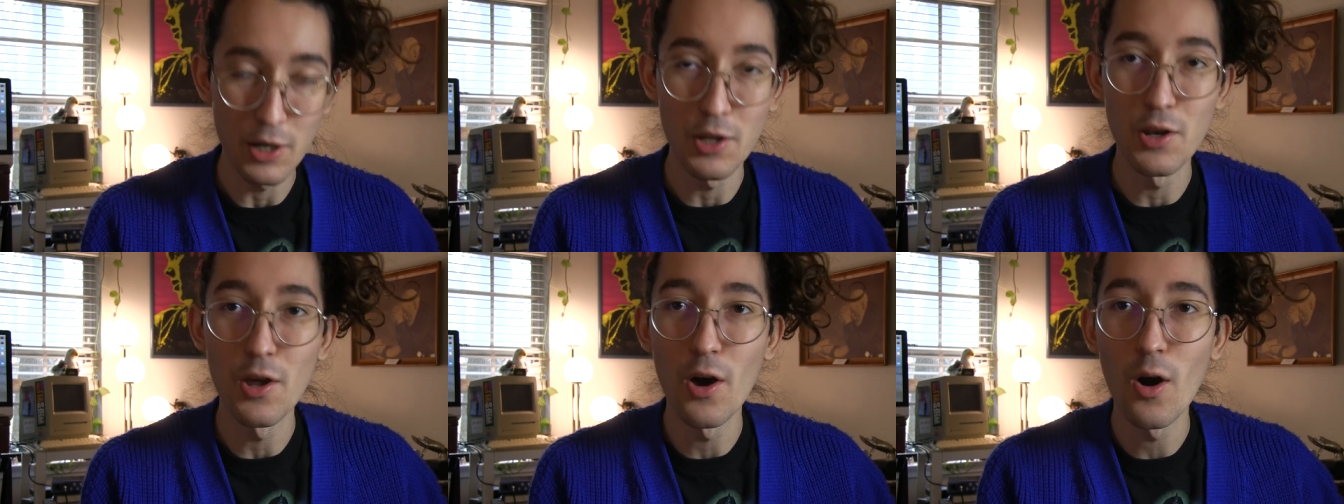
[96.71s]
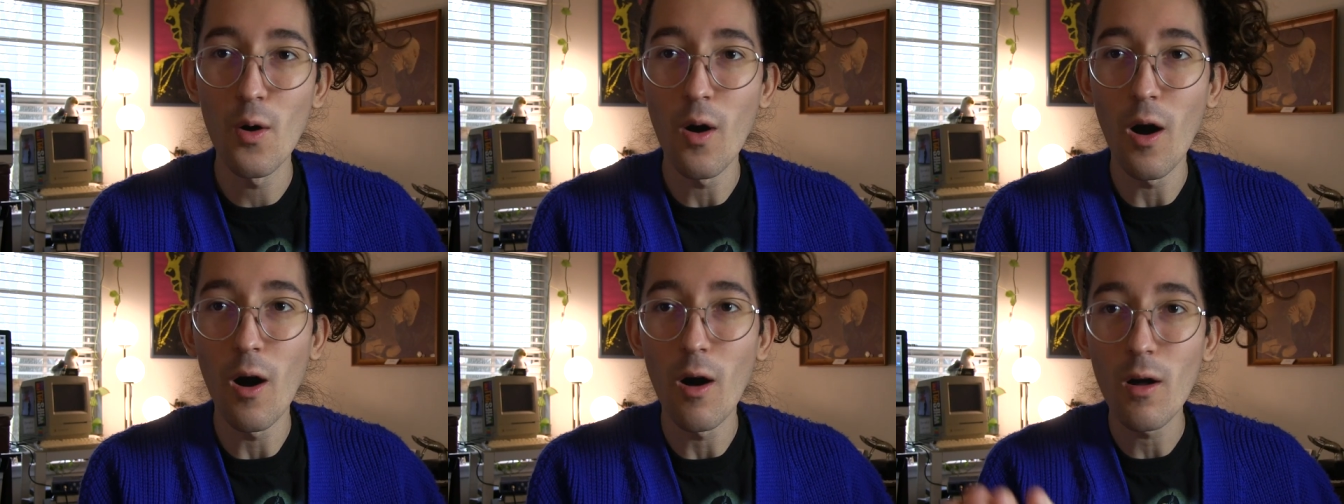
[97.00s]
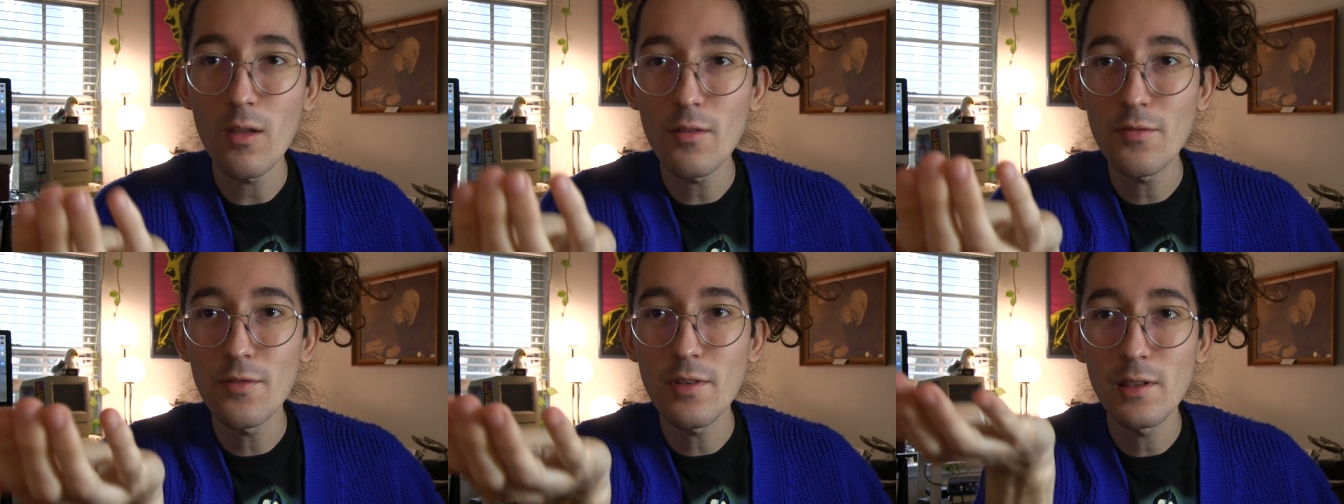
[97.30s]
You know,
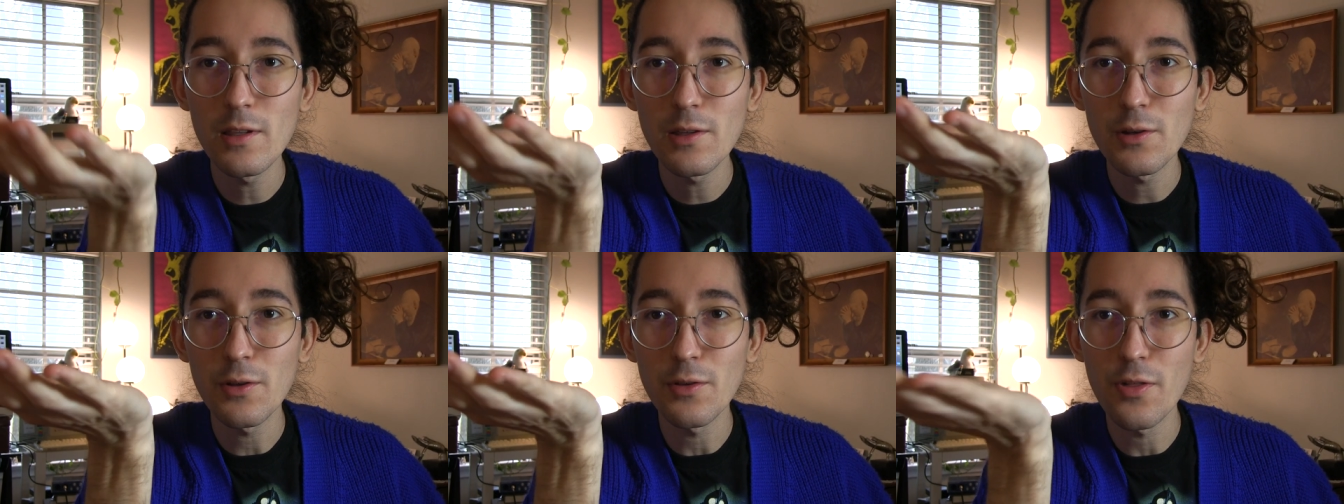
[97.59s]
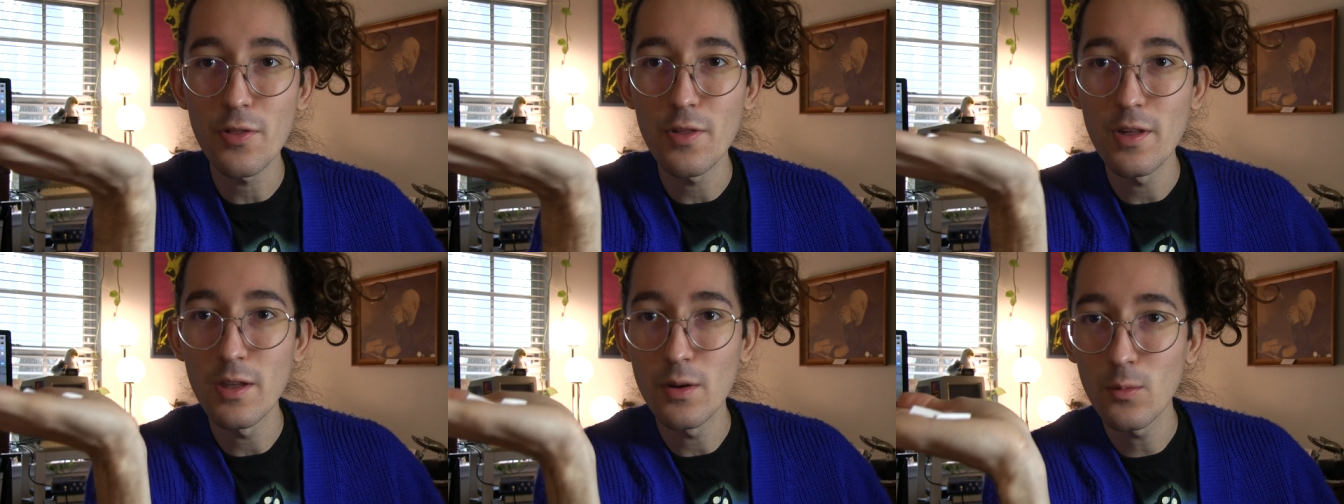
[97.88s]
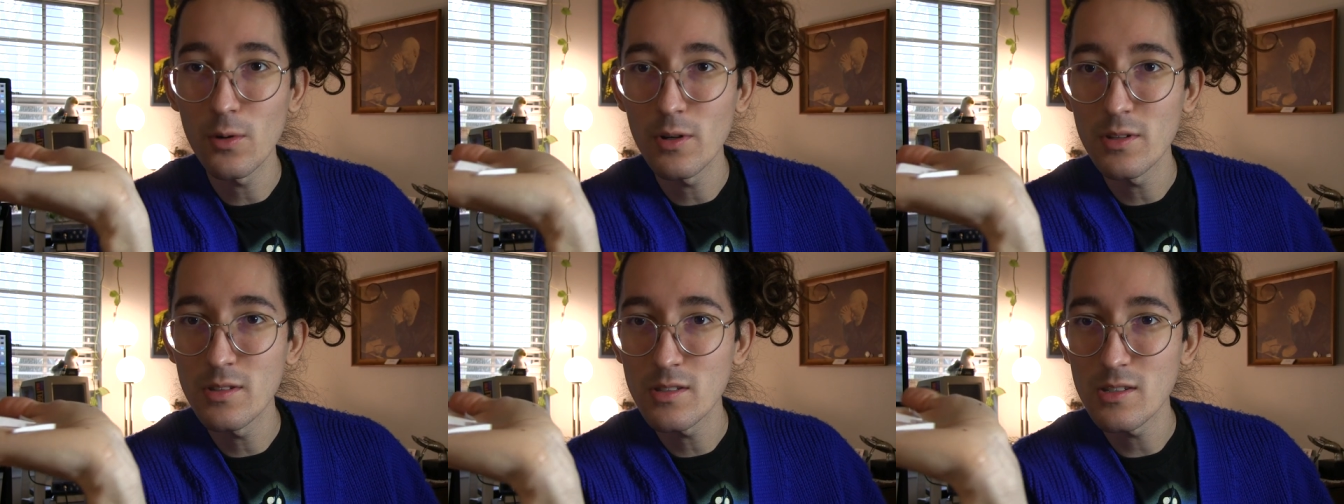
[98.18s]
all of the little thin
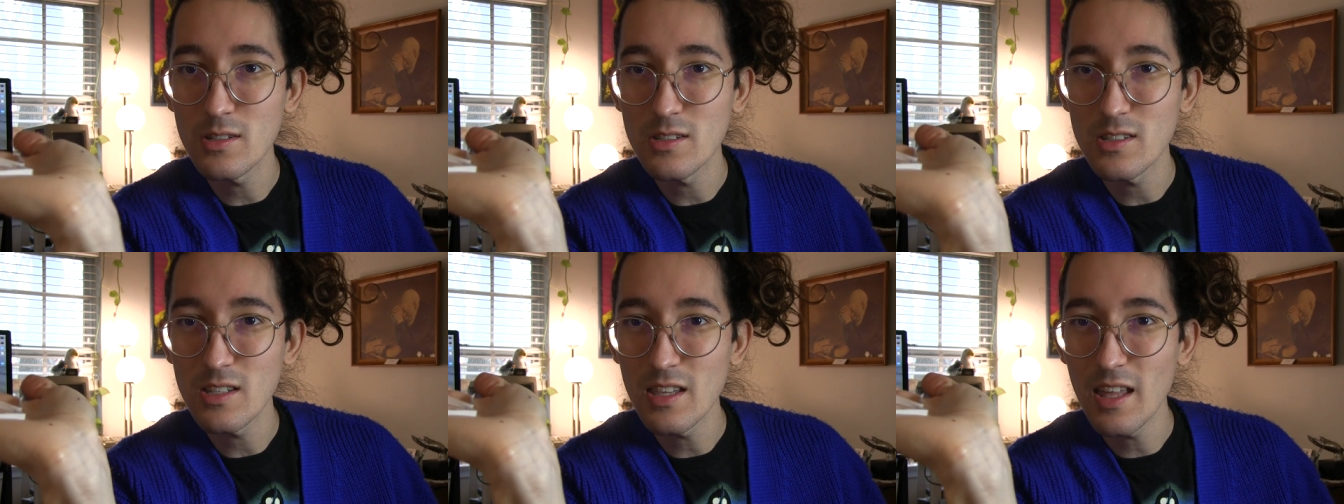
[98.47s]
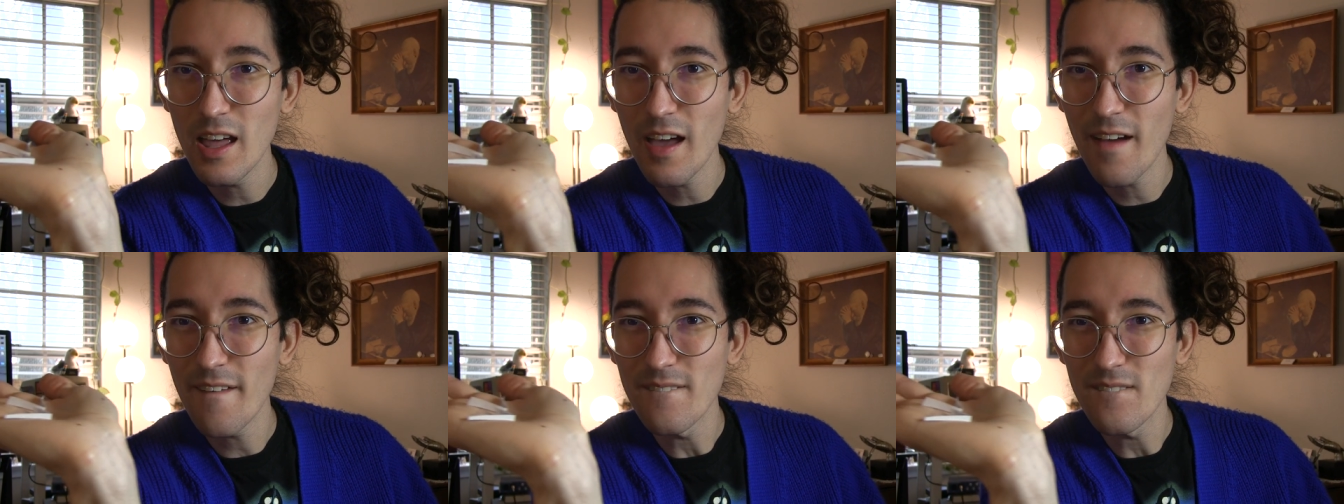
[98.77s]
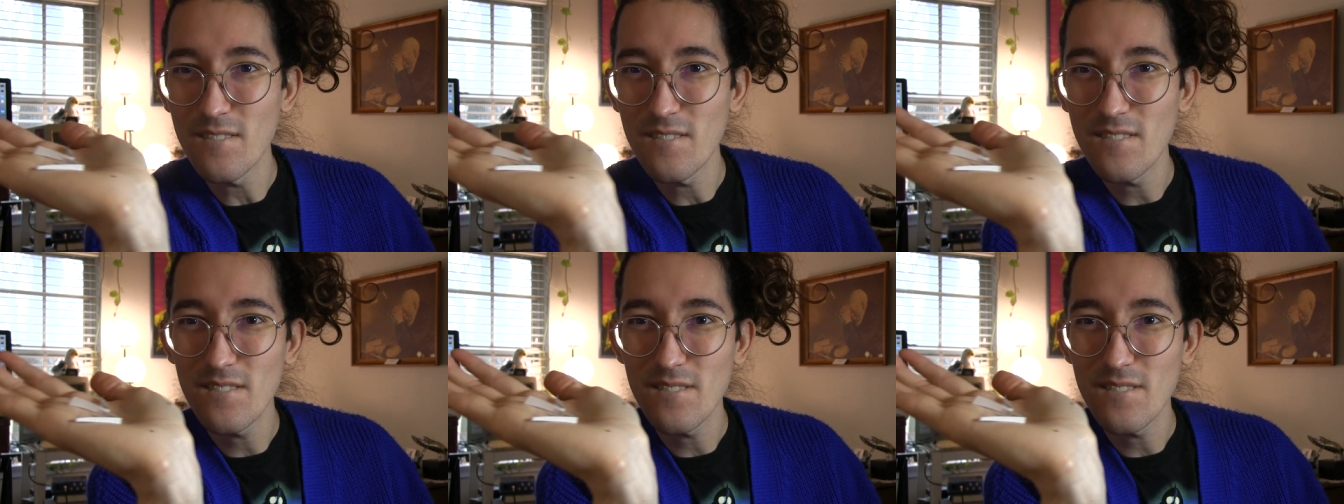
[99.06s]
ones, you see that?